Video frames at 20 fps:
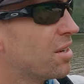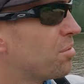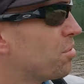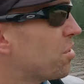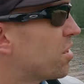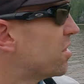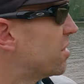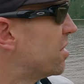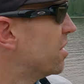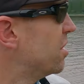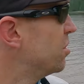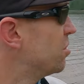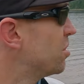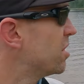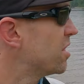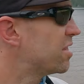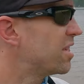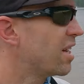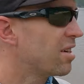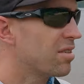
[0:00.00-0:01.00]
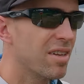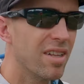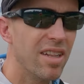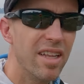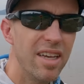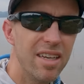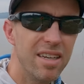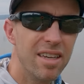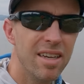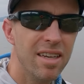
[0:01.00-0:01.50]
and then we'll continue on down the
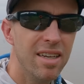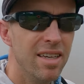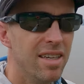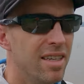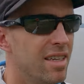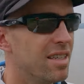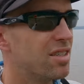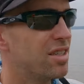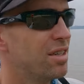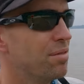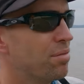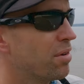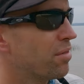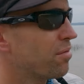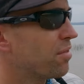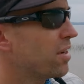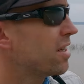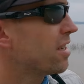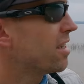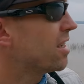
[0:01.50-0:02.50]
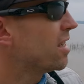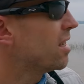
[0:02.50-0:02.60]
lake, see if we can find a